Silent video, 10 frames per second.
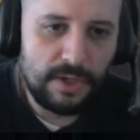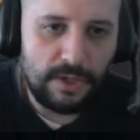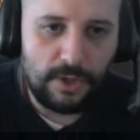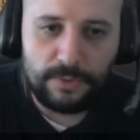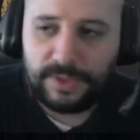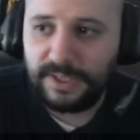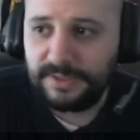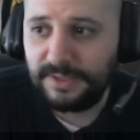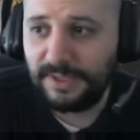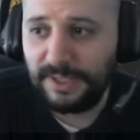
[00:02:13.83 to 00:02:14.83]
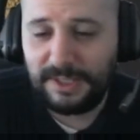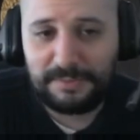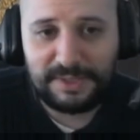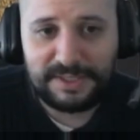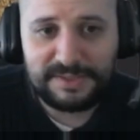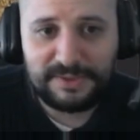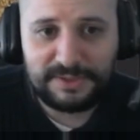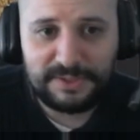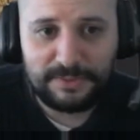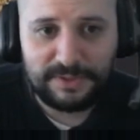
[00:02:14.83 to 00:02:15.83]
Alright, but that's
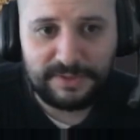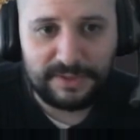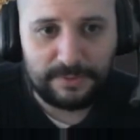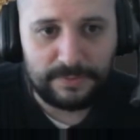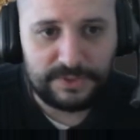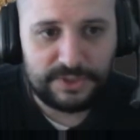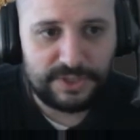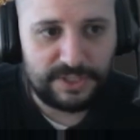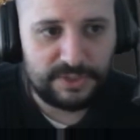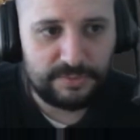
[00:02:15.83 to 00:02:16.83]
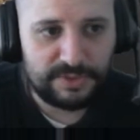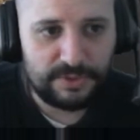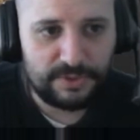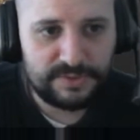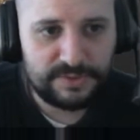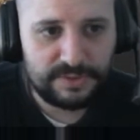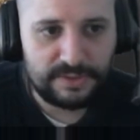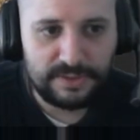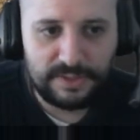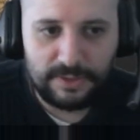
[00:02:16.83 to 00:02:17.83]
not the only thing which changed, because
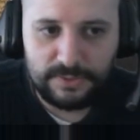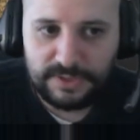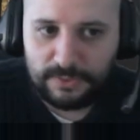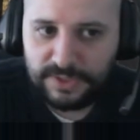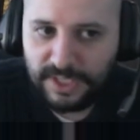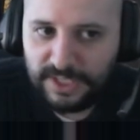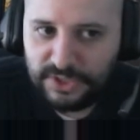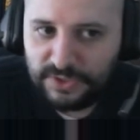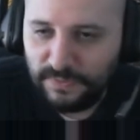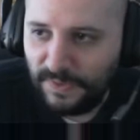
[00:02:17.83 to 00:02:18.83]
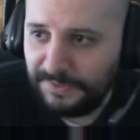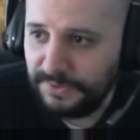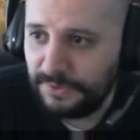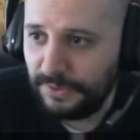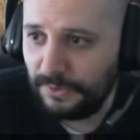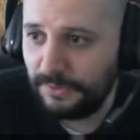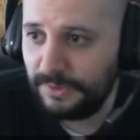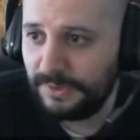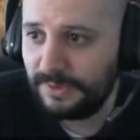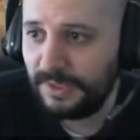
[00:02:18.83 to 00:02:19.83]
now the location where you
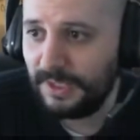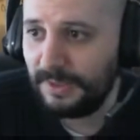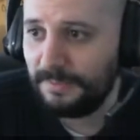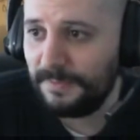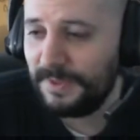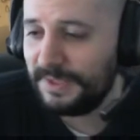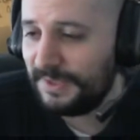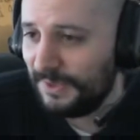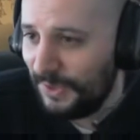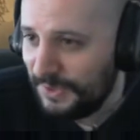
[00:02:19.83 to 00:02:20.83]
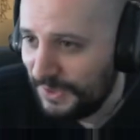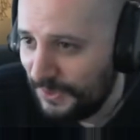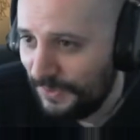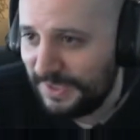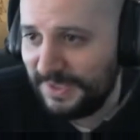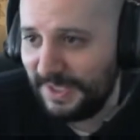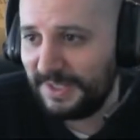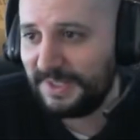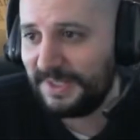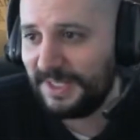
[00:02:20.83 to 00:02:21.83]
go is not the quest
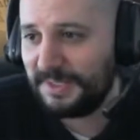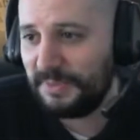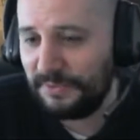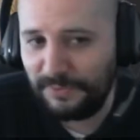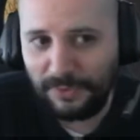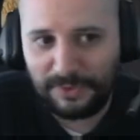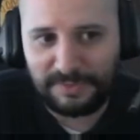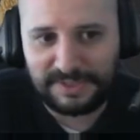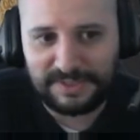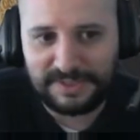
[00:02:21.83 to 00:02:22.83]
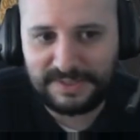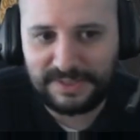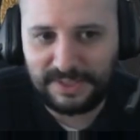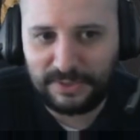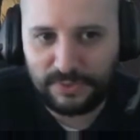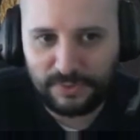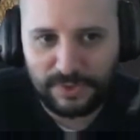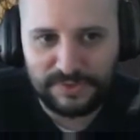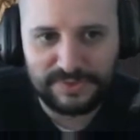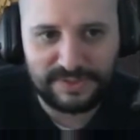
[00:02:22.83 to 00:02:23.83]
icon like before, but it is a
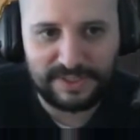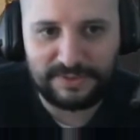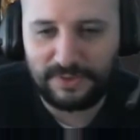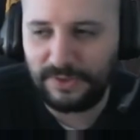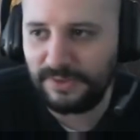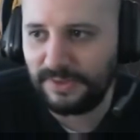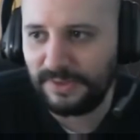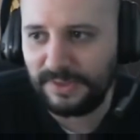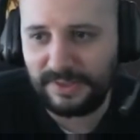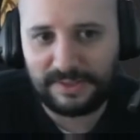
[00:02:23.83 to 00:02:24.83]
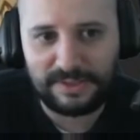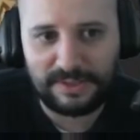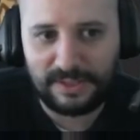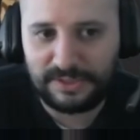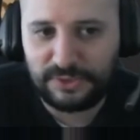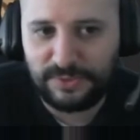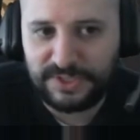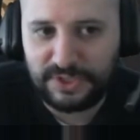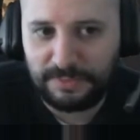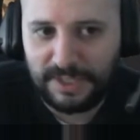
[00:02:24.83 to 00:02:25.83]
cross, like on a
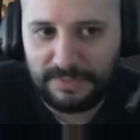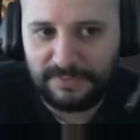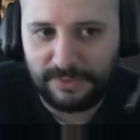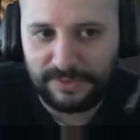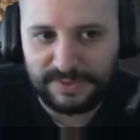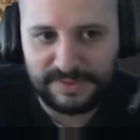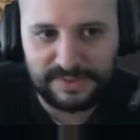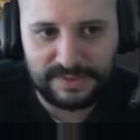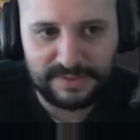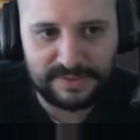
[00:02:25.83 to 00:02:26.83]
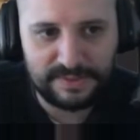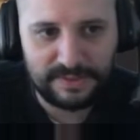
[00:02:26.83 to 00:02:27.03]
treasure map, for instance.